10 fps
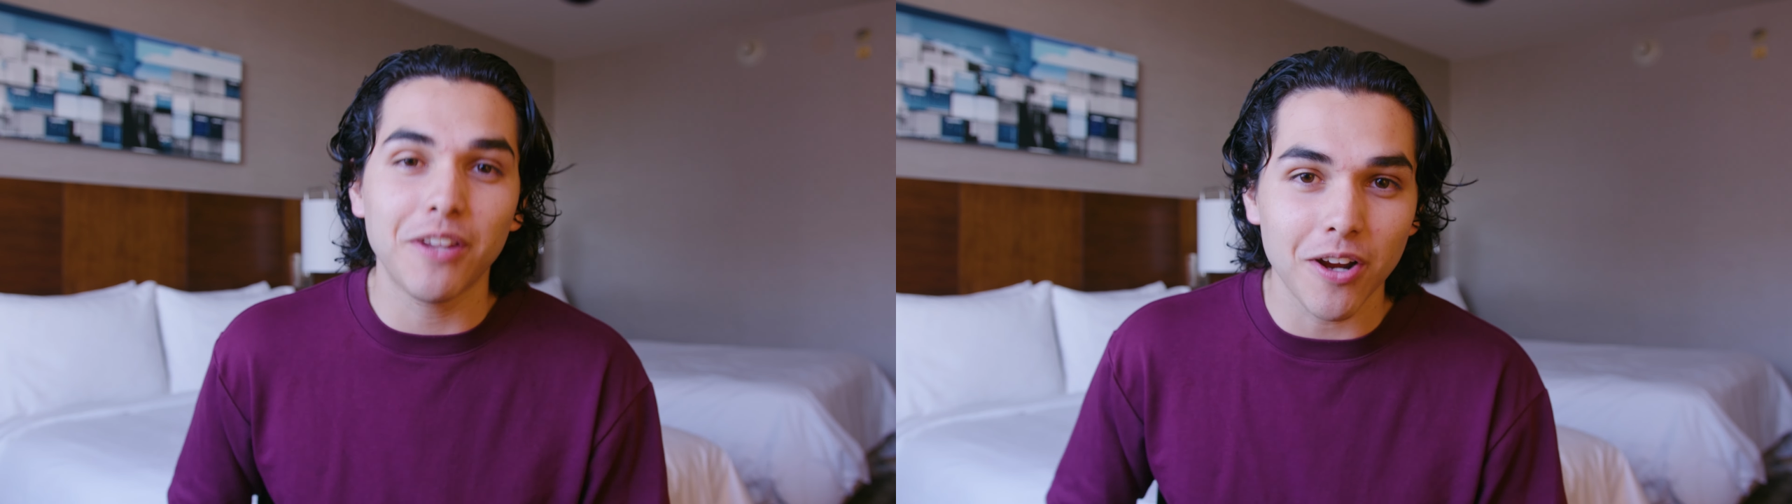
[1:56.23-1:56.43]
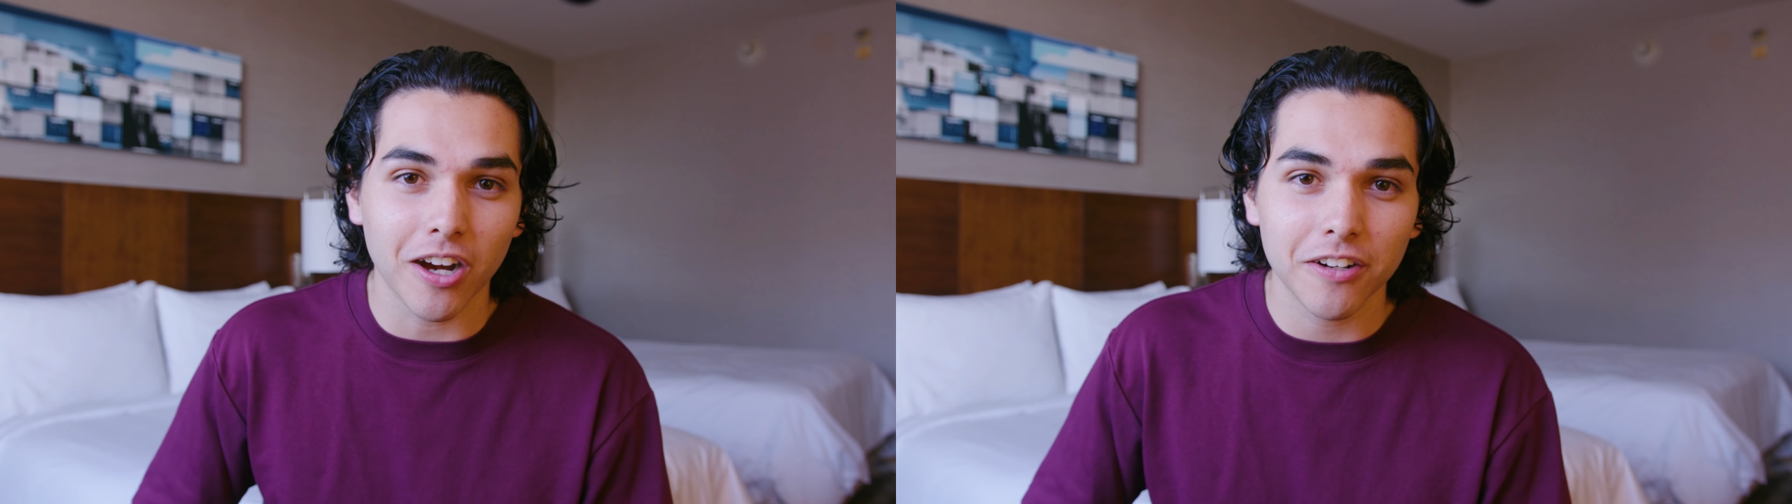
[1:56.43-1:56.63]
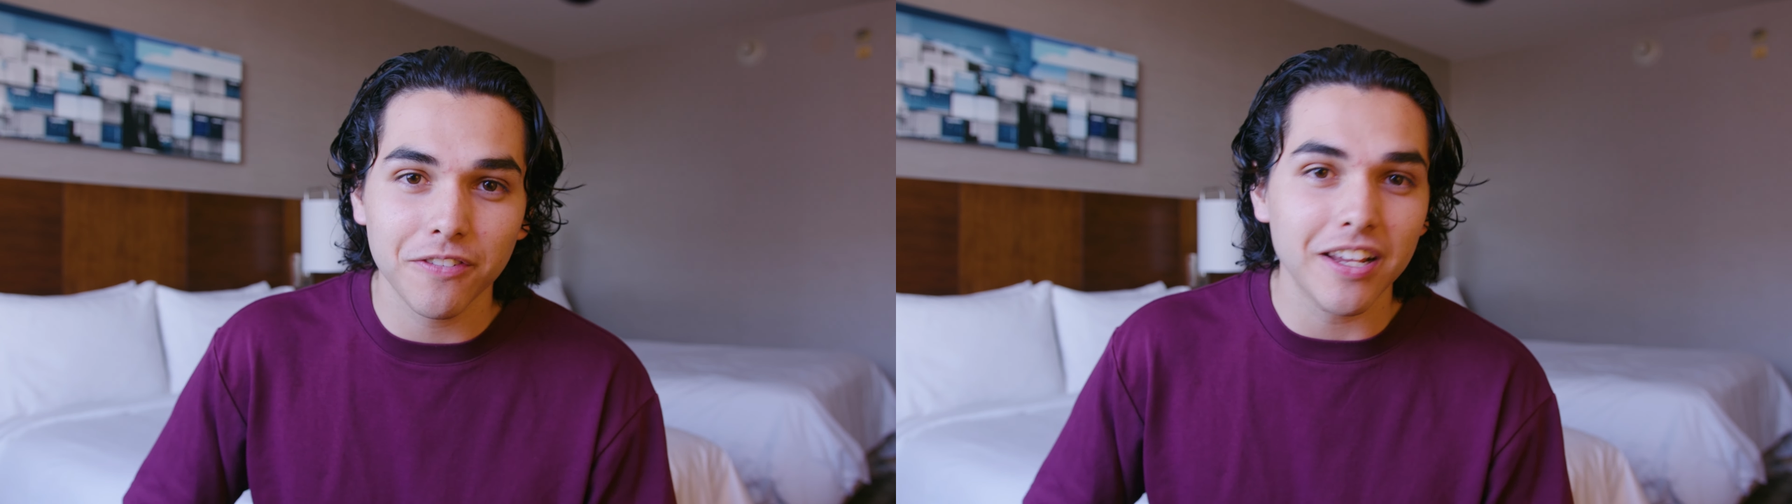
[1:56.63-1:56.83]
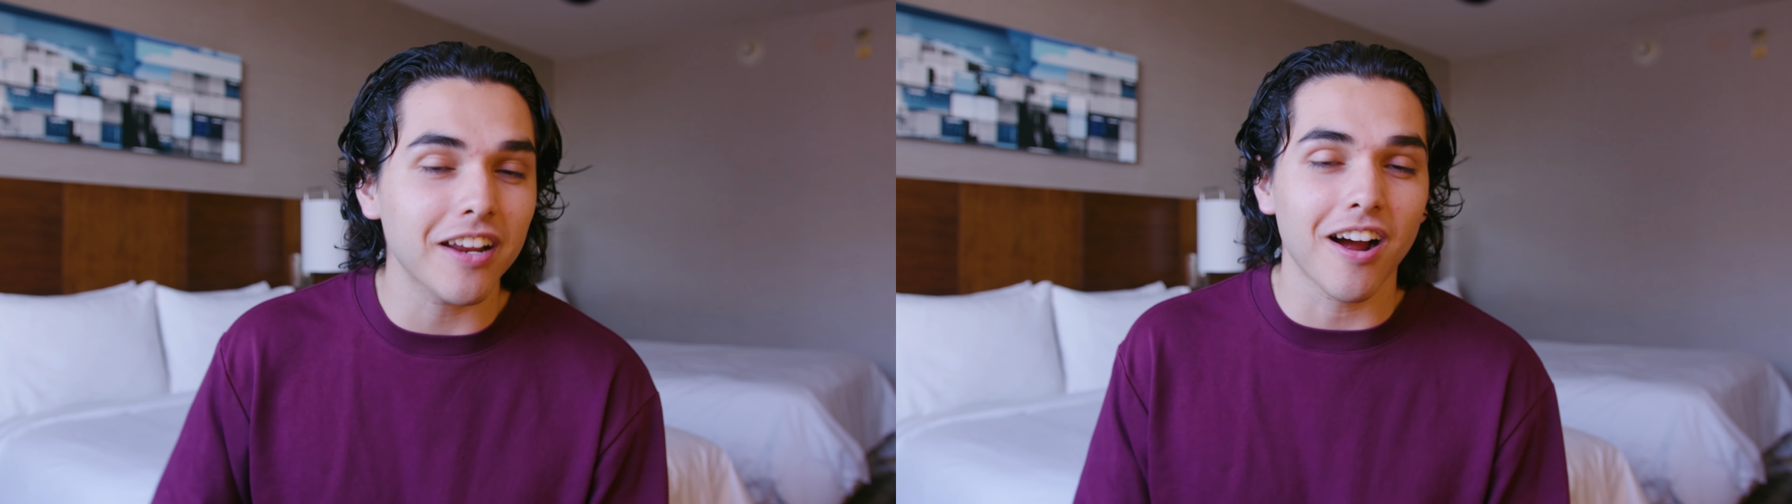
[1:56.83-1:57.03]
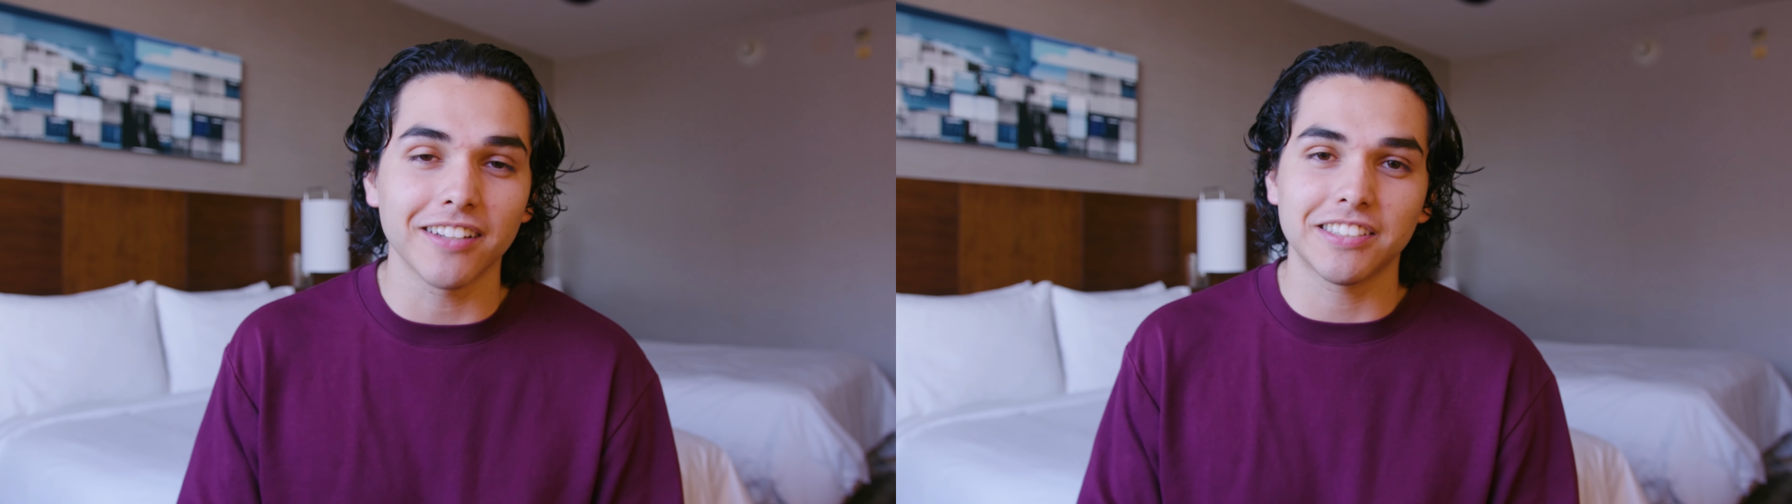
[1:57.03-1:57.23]
videography
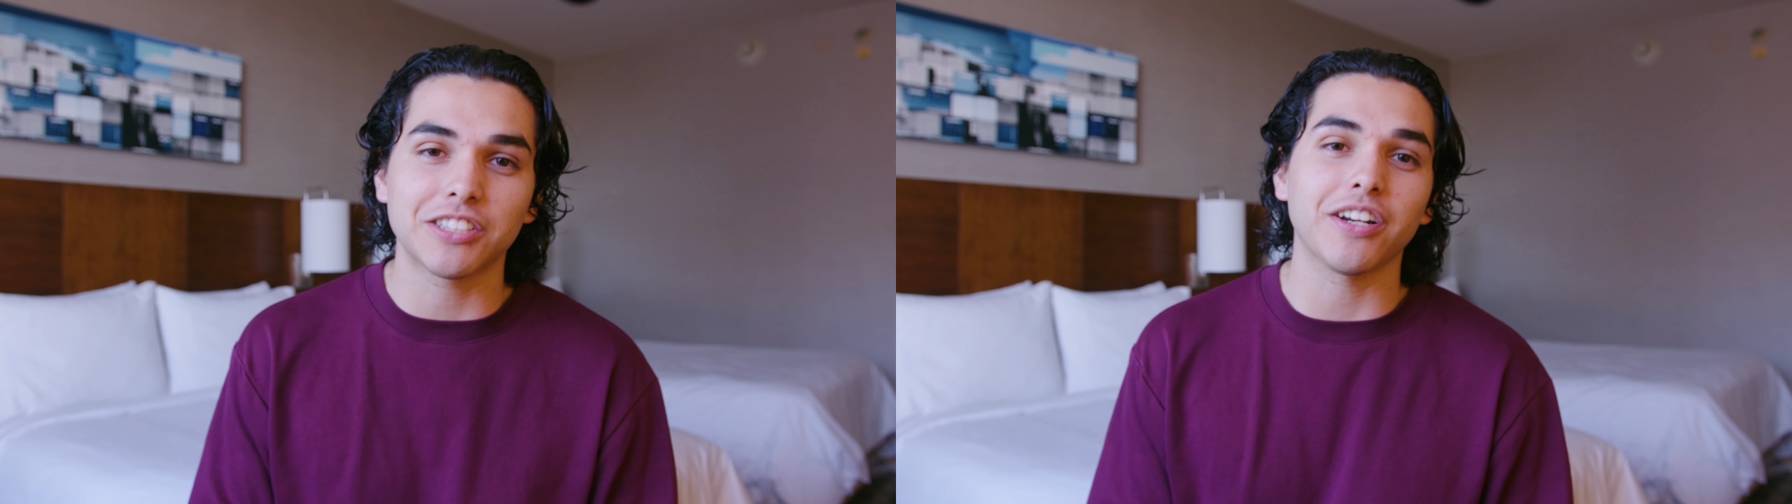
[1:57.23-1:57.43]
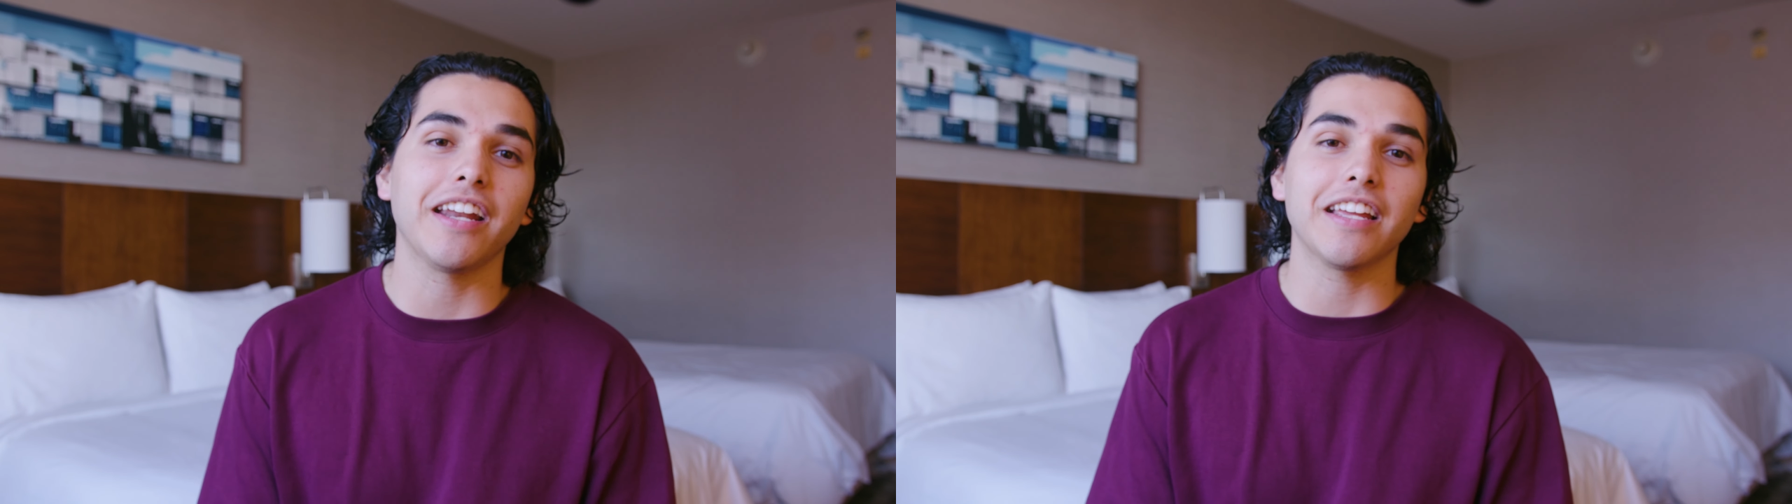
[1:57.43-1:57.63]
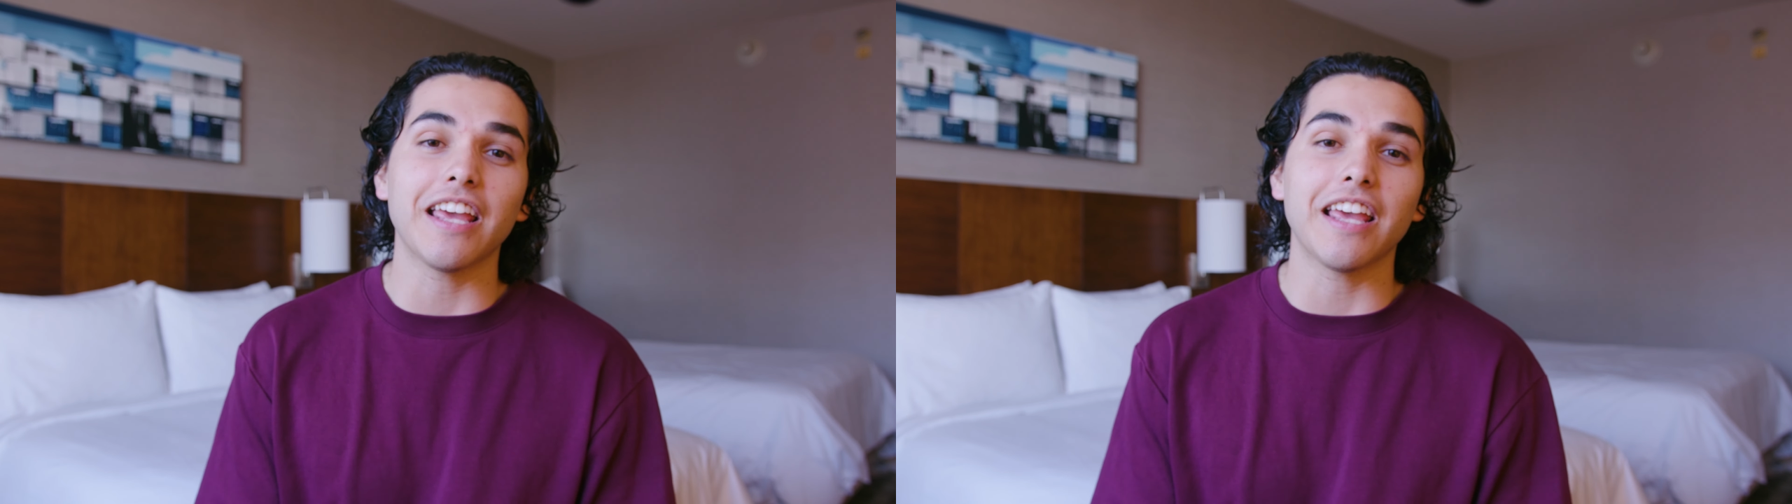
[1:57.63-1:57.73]
and content creating.